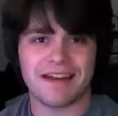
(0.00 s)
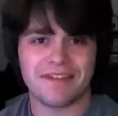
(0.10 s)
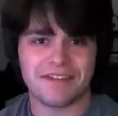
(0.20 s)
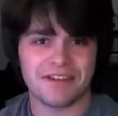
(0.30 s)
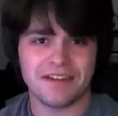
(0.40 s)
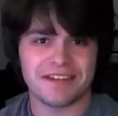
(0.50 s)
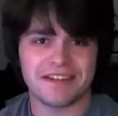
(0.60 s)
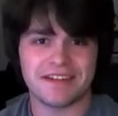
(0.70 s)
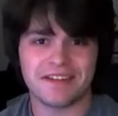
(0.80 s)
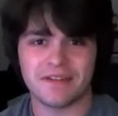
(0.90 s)
after
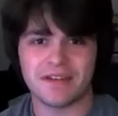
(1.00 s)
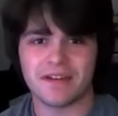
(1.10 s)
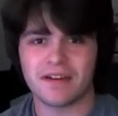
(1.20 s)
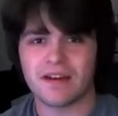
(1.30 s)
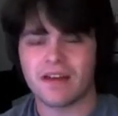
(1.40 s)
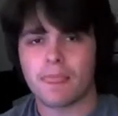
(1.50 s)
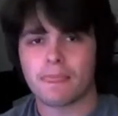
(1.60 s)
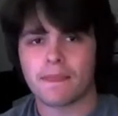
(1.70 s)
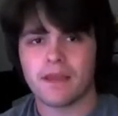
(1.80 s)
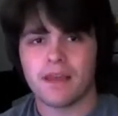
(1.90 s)
listening to it.
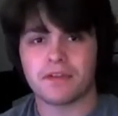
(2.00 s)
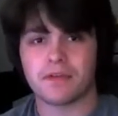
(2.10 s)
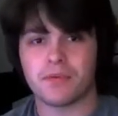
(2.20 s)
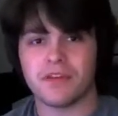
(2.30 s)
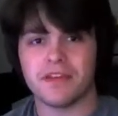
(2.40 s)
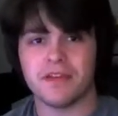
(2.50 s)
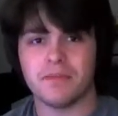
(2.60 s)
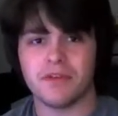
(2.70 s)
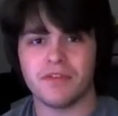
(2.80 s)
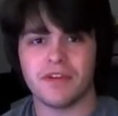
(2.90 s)
It's a really good
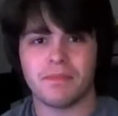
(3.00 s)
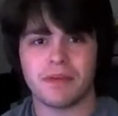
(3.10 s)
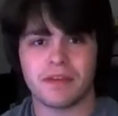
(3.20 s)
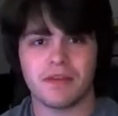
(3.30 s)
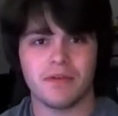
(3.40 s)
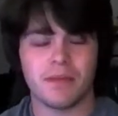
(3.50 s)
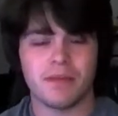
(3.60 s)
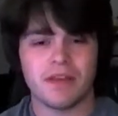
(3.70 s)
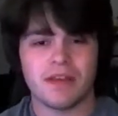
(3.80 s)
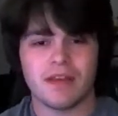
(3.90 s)
movie to pick you
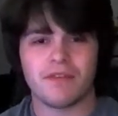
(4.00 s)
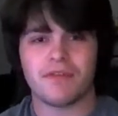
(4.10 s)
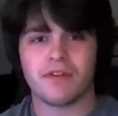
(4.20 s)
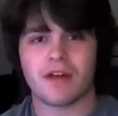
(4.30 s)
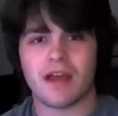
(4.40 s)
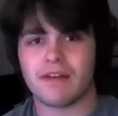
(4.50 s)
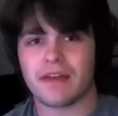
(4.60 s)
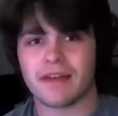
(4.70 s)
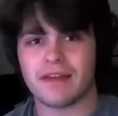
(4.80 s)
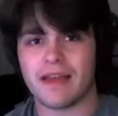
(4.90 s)
up if you're having
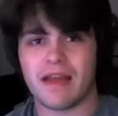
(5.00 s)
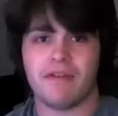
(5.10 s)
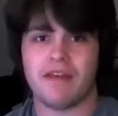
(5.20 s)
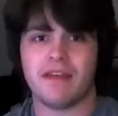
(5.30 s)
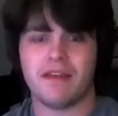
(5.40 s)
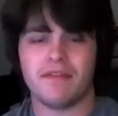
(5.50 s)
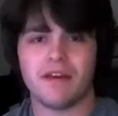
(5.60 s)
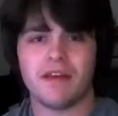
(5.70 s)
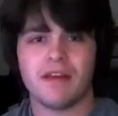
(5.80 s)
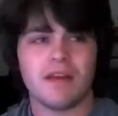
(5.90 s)
like a down day
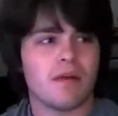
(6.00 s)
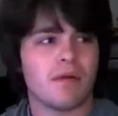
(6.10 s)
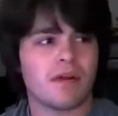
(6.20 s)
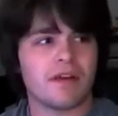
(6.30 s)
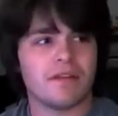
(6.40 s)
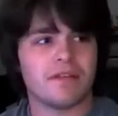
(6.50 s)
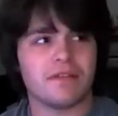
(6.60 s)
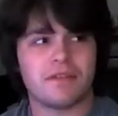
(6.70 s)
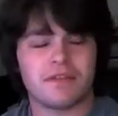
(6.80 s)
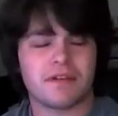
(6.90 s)
even, because
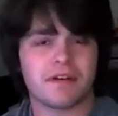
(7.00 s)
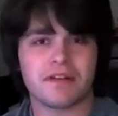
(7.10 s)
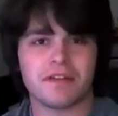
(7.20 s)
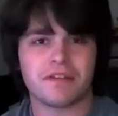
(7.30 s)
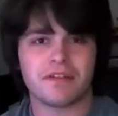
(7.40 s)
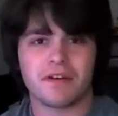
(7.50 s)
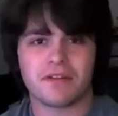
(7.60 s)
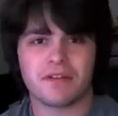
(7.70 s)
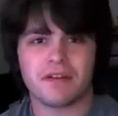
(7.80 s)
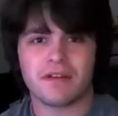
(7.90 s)
you start hearing the
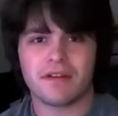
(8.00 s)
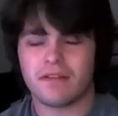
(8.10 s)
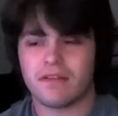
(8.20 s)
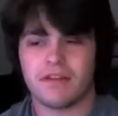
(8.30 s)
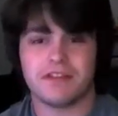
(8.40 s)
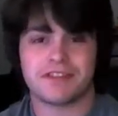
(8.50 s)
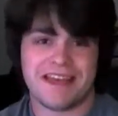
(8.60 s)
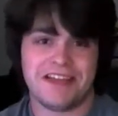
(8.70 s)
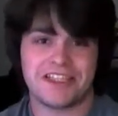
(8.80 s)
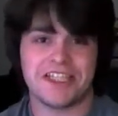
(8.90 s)
songs and they're just
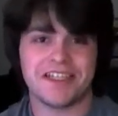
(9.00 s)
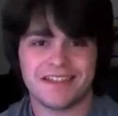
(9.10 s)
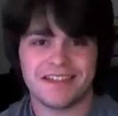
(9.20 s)
catchy.